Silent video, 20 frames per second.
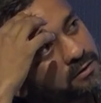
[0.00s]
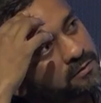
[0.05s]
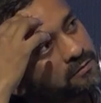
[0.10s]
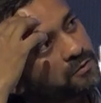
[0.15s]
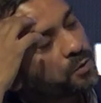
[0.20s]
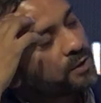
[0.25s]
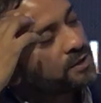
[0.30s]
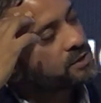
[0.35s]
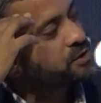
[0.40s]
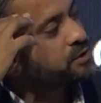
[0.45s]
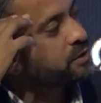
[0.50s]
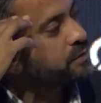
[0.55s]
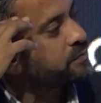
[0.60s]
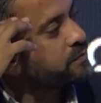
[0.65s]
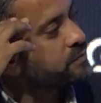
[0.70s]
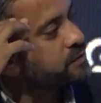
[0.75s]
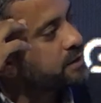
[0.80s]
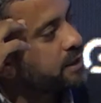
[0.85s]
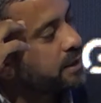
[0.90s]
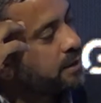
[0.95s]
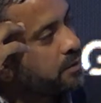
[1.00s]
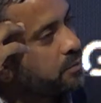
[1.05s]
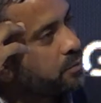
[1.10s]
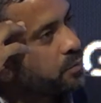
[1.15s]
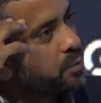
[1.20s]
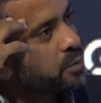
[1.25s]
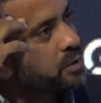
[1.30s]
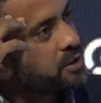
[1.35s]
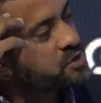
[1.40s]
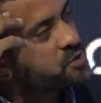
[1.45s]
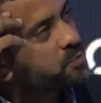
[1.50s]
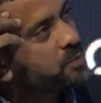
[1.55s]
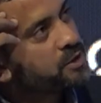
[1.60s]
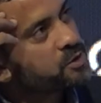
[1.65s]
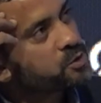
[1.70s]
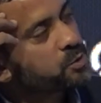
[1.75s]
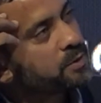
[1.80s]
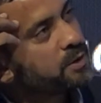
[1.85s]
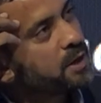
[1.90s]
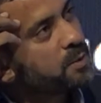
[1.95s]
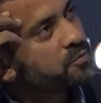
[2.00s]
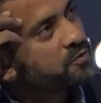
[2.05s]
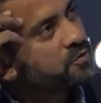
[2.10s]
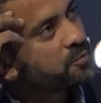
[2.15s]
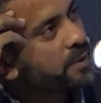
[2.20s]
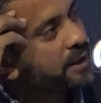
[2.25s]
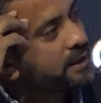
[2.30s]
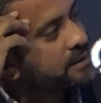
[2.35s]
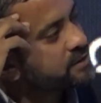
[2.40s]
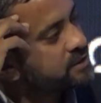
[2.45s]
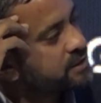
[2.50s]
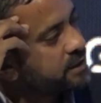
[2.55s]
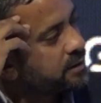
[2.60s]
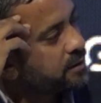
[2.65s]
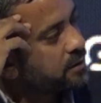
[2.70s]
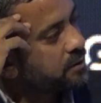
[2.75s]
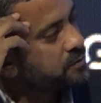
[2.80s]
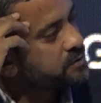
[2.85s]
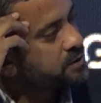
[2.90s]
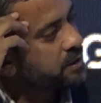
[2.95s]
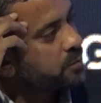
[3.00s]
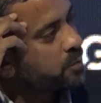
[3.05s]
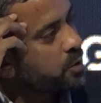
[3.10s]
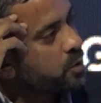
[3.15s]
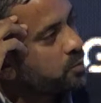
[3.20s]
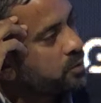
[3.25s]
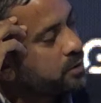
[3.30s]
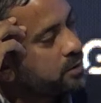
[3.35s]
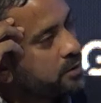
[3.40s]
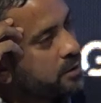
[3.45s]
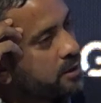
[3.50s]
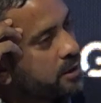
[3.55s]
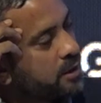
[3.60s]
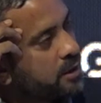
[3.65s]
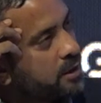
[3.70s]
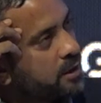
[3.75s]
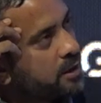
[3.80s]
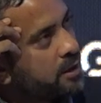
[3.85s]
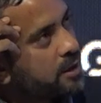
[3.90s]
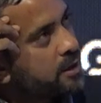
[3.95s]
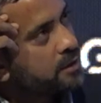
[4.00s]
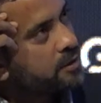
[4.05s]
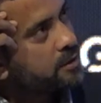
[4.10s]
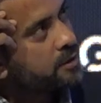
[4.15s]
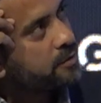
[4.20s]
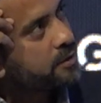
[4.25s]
questions that when I speak to a number of bank CEOs at the moment, you know,